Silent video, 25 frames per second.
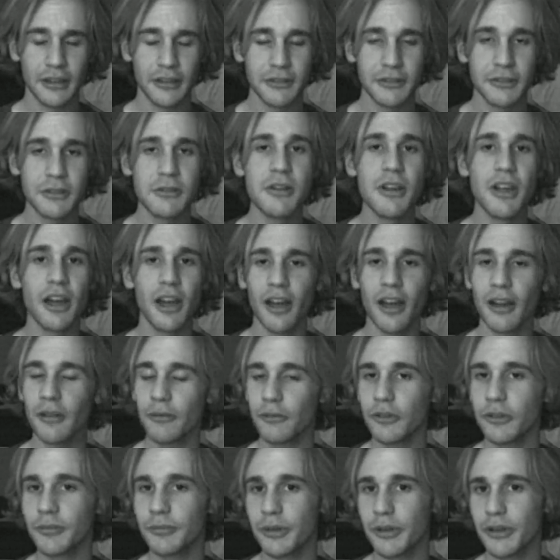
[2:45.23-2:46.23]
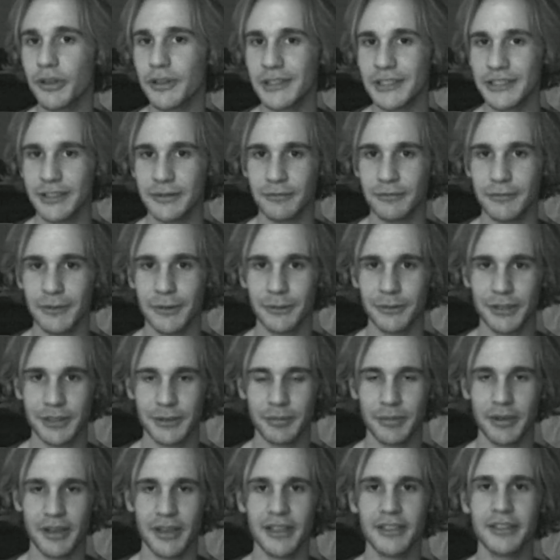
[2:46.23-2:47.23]
not one person will
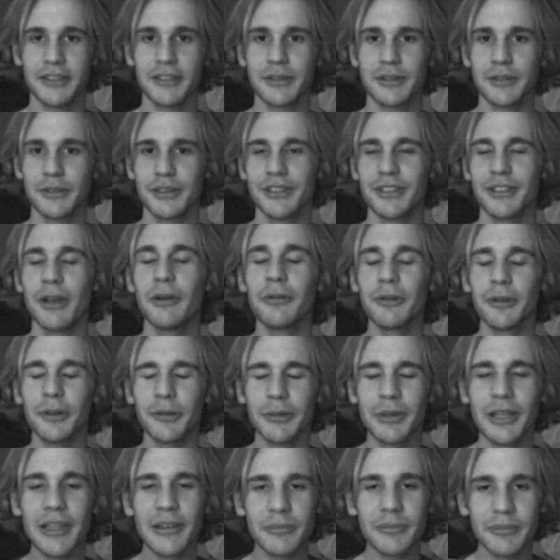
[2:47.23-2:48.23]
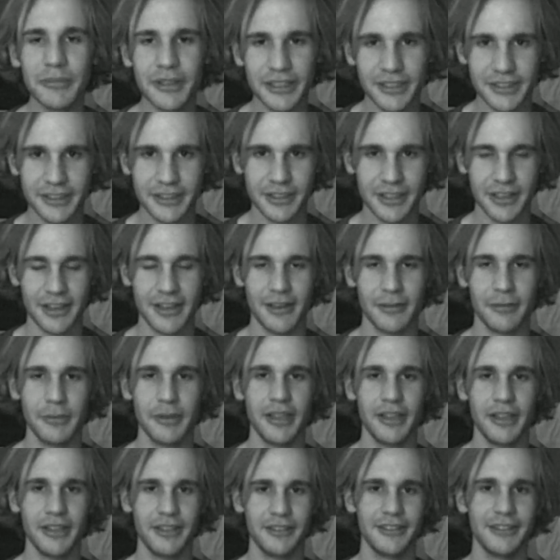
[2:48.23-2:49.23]
respond to it. No one will give me a
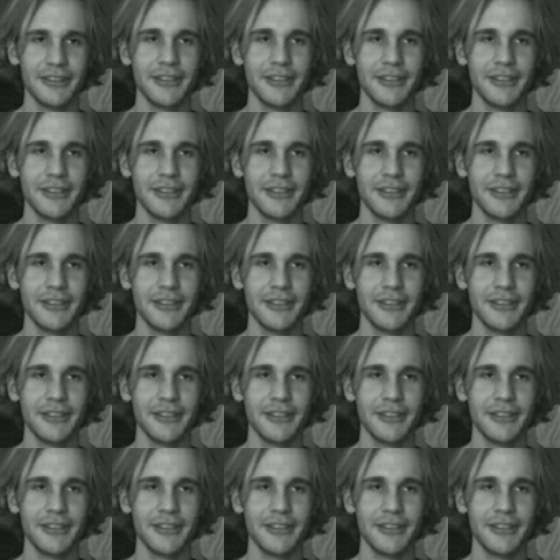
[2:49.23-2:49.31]
comment.